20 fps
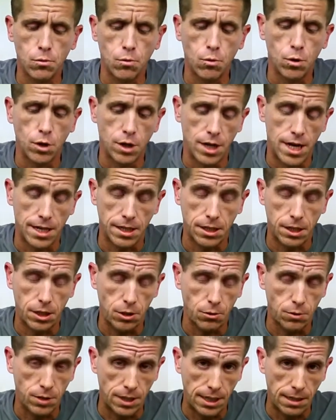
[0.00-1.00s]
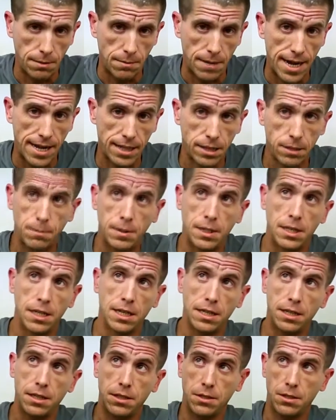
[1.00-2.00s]
We're not going to use heat mats
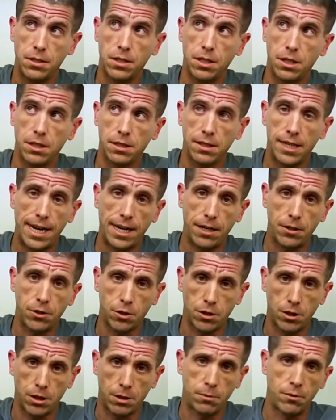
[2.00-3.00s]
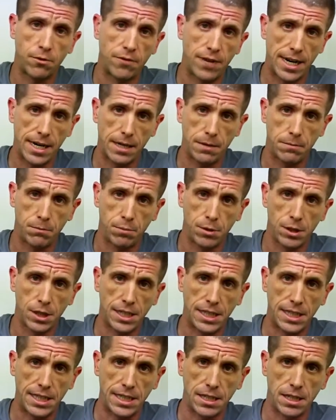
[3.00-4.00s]
because the lights are going to provide
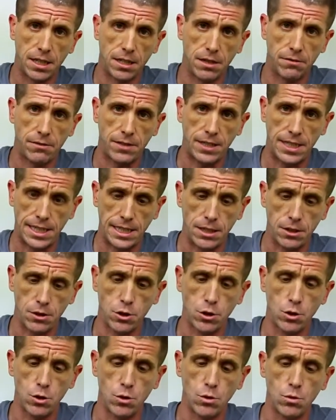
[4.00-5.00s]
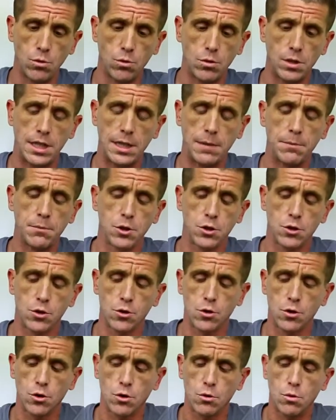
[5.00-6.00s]
plenty of heat to keep the
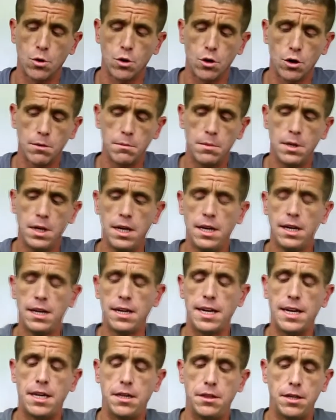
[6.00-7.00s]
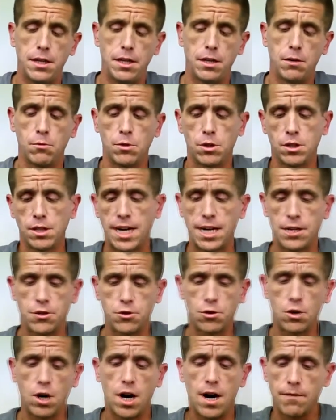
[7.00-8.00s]
soil warm. And then when the
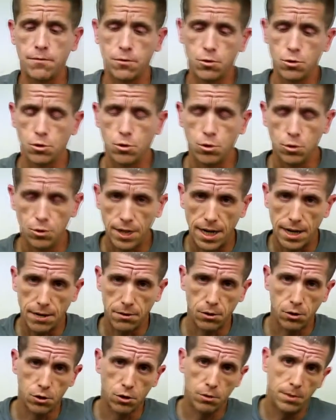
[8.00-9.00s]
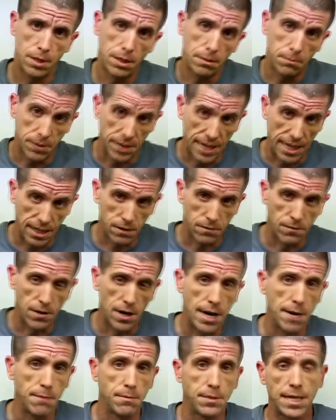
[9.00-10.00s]
lights are off, it will cool down a little bit, but that's
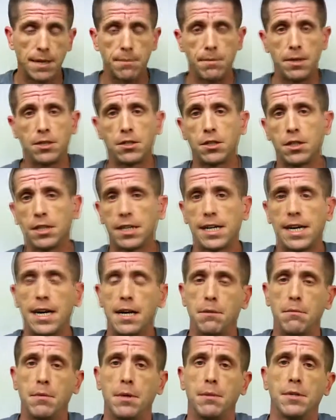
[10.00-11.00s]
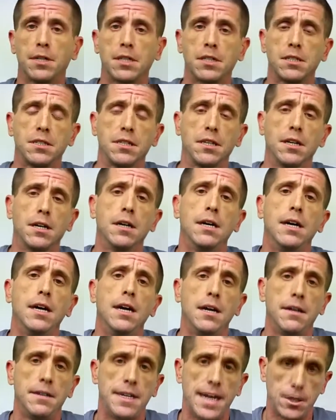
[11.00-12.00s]
fine because that basically kind of mimics the
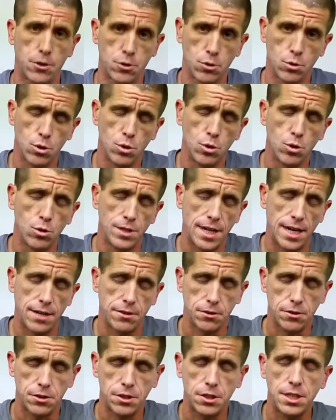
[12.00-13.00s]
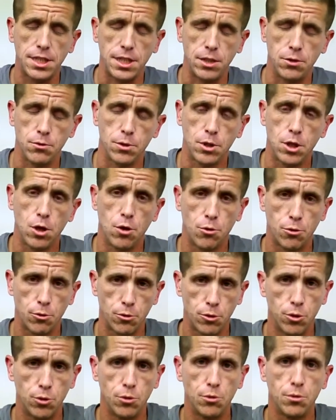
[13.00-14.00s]
natural cool down that the seeds would go
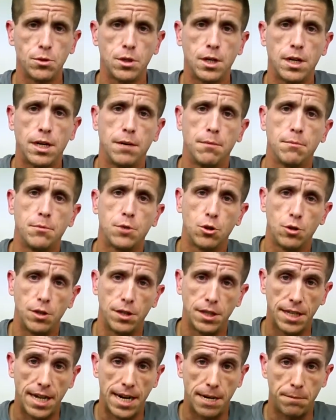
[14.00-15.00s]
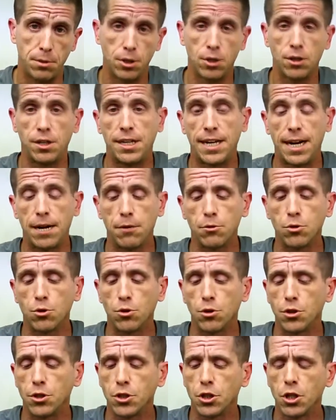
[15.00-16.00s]
through during the night period
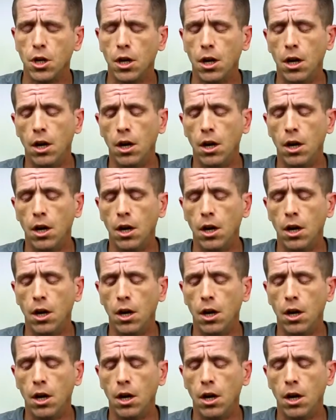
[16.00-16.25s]
outdoors.